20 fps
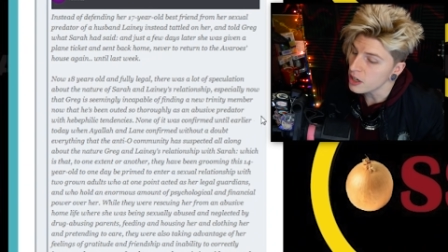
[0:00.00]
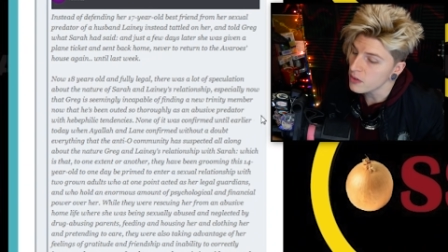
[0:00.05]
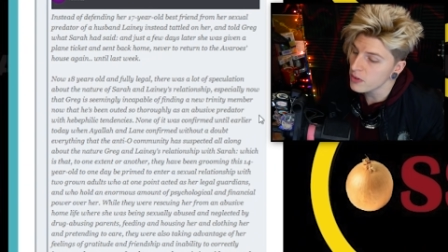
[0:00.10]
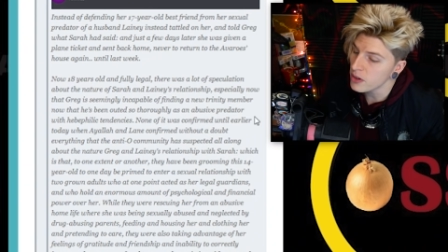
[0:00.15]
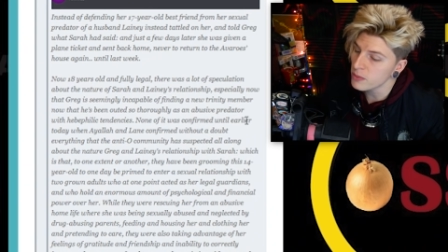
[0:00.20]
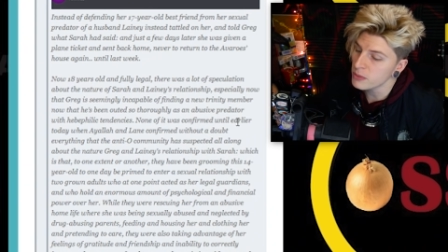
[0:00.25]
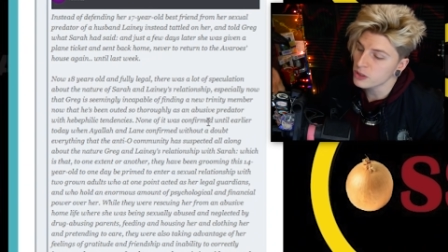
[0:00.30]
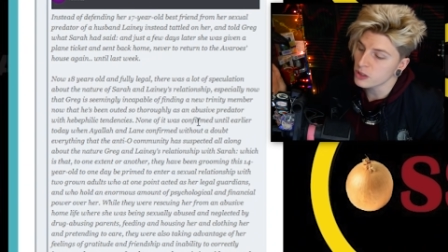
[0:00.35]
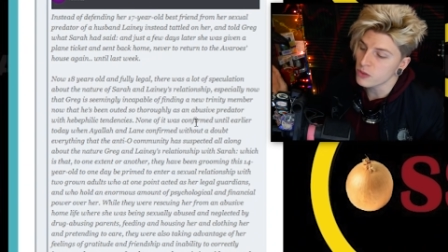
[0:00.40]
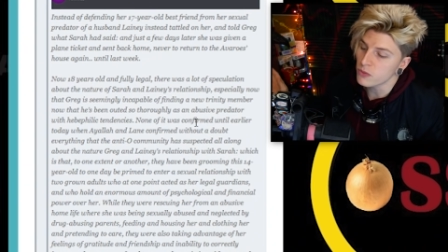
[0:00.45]
None of
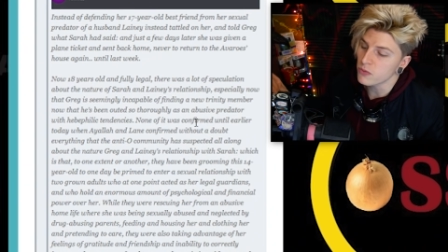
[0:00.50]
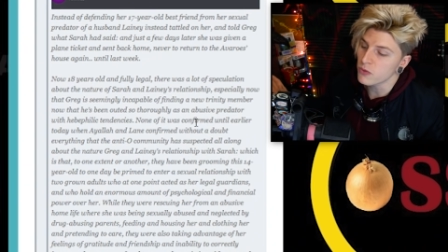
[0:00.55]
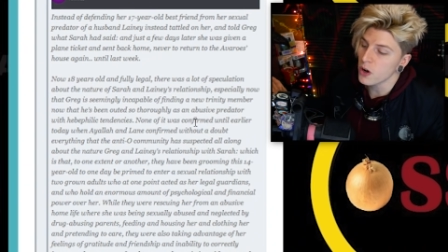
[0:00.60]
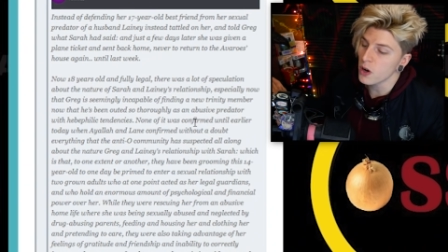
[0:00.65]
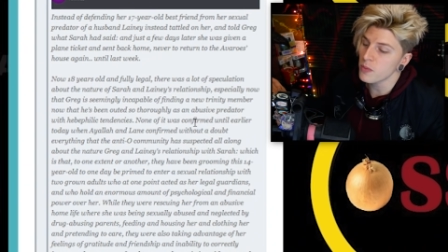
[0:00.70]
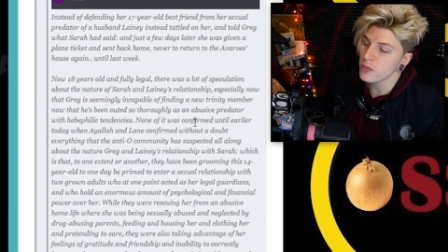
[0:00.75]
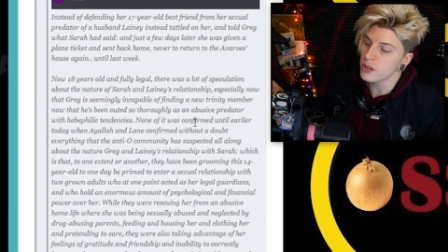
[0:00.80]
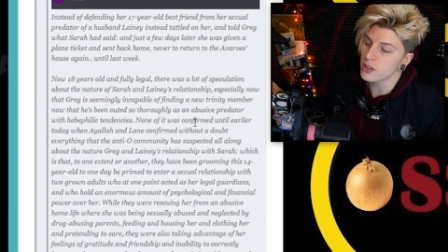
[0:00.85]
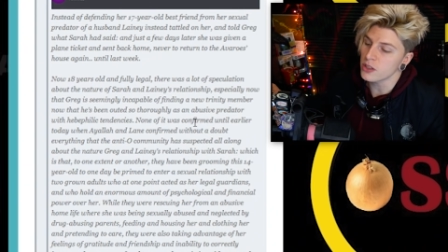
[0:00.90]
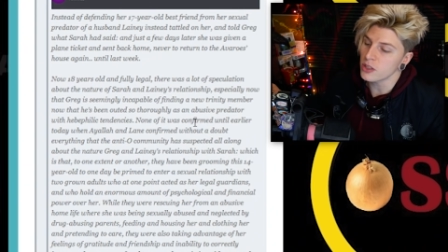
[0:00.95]
it was
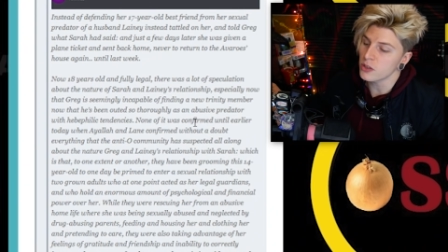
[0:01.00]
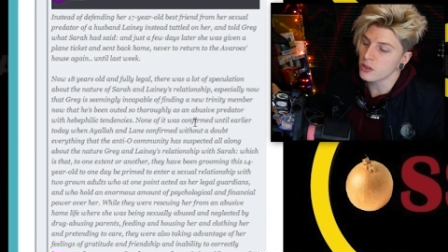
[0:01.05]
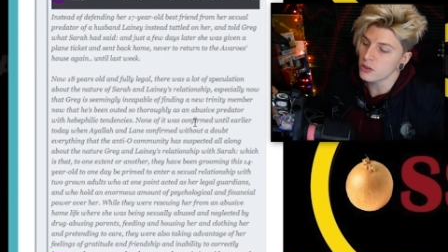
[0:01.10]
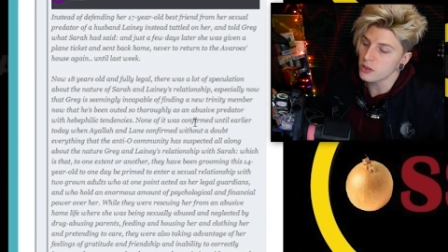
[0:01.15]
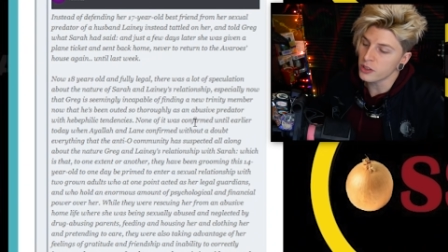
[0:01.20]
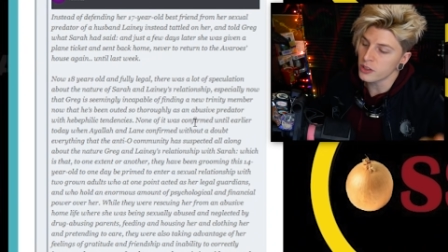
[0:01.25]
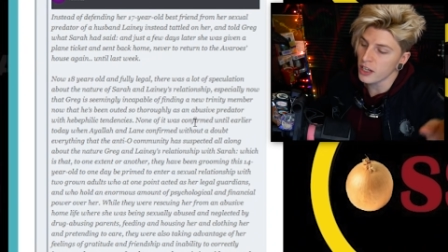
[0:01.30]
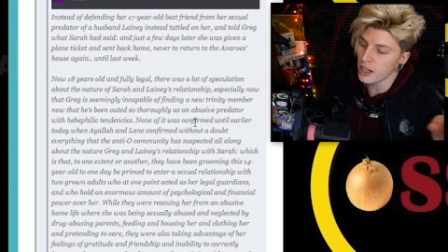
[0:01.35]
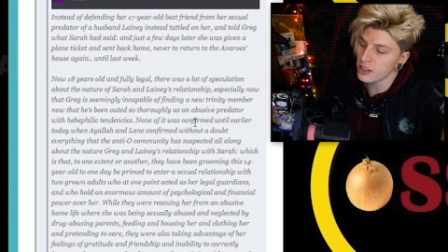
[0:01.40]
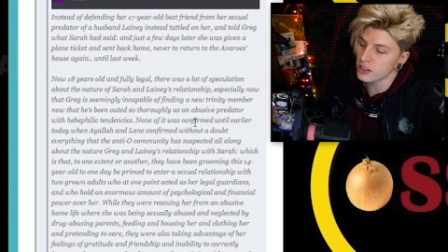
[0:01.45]
confirmed
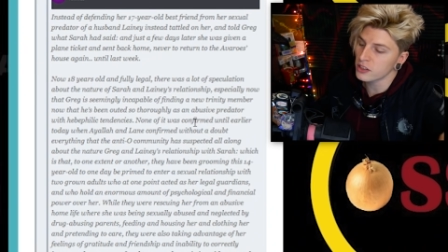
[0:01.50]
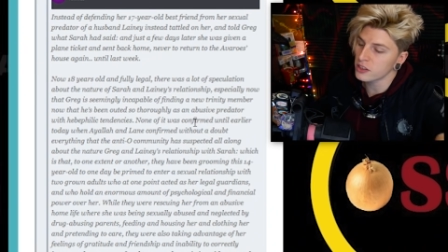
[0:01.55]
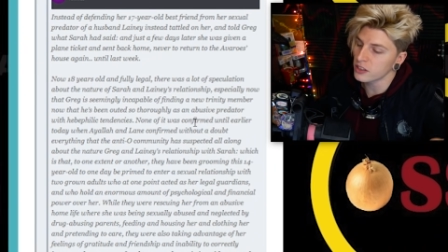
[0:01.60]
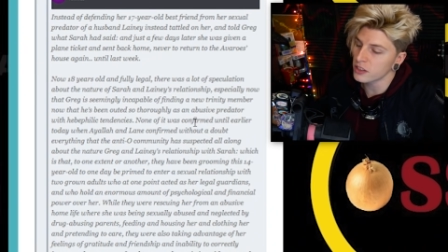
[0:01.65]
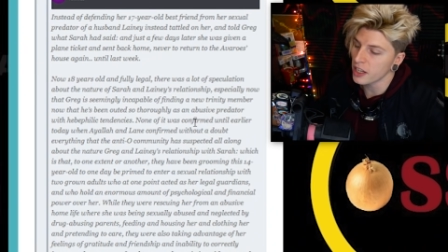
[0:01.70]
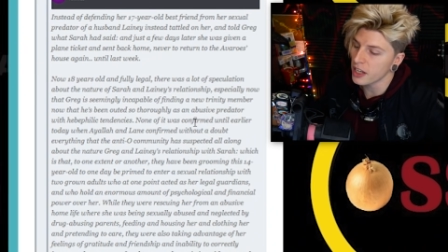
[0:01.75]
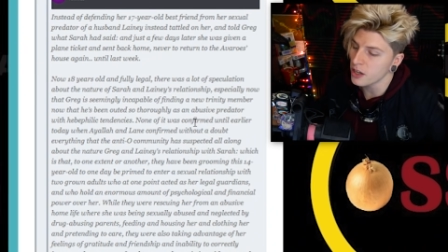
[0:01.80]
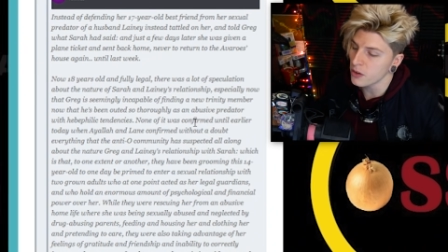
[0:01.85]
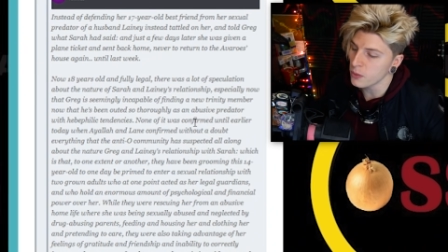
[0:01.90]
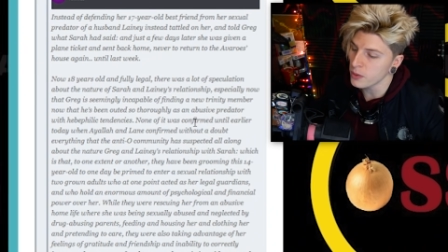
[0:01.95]
until
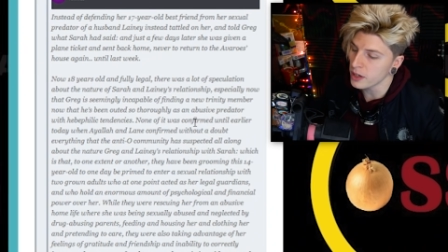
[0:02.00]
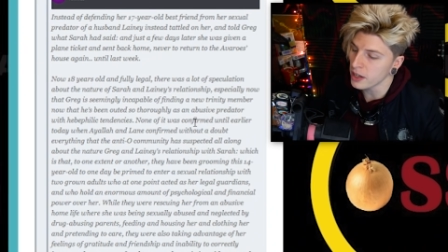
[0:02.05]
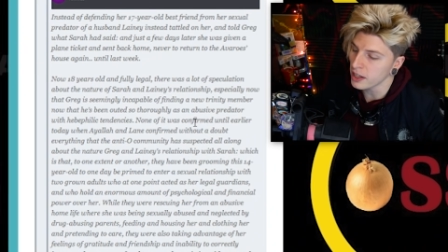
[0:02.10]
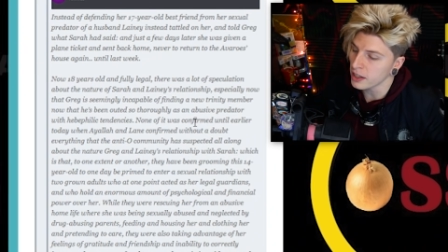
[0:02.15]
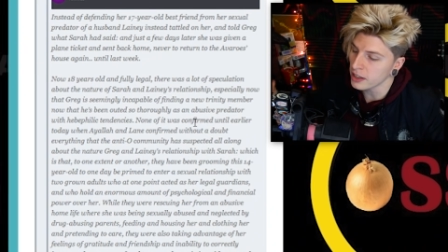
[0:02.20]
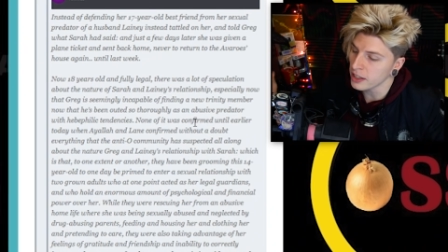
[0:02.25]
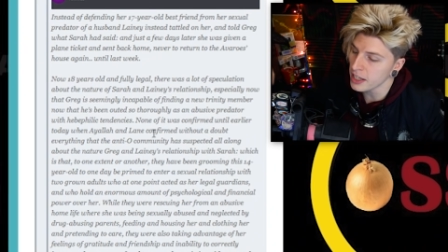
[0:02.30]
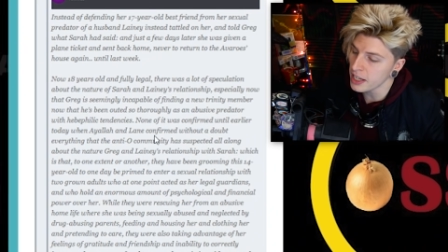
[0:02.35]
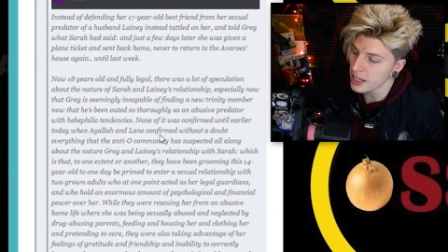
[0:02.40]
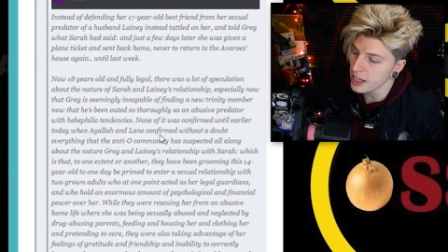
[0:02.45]
yesterday when
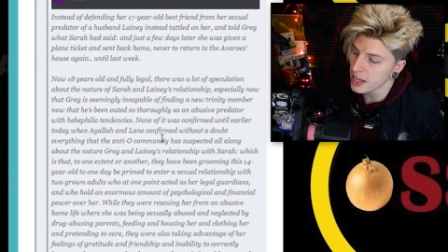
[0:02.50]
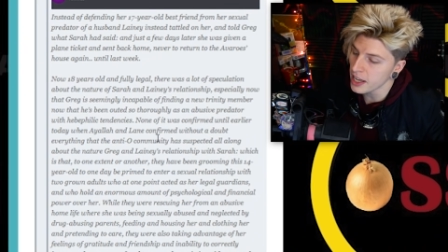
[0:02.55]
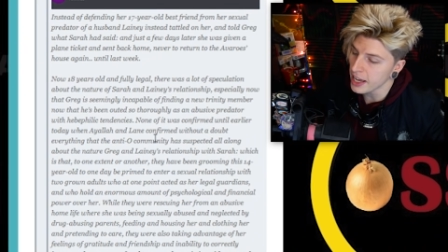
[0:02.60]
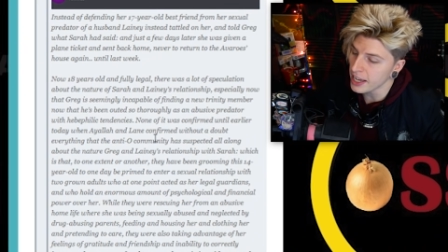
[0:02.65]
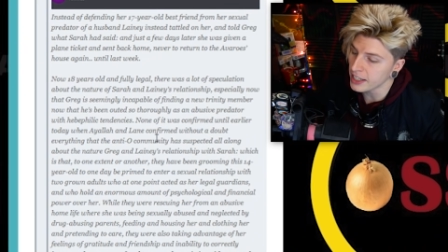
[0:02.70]
Ayalla